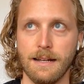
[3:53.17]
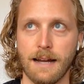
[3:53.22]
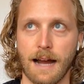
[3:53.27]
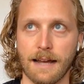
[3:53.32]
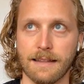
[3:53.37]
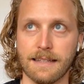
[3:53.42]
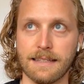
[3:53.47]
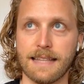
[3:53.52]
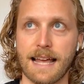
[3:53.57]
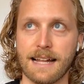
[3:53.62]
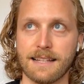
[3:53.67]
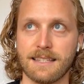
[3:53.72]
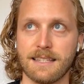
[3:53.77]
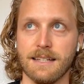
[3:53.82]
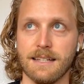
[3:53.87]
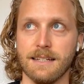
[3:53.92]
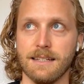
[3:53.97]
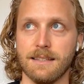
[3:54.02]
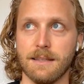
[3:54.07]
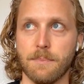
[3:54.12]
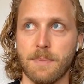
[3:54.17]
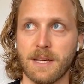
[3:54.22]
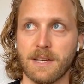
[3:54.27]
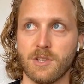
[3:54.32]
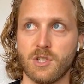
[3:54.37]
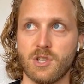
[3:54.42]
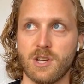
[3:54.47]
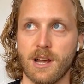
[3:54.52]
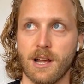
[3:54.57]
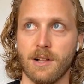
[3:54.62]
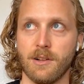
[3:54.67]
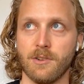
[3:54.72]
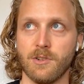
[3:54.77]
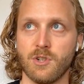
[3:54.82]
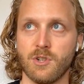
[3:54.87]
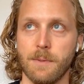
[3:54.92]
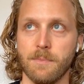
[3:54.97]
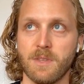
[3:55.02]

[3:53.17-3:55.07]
I think that's the biggest challenge.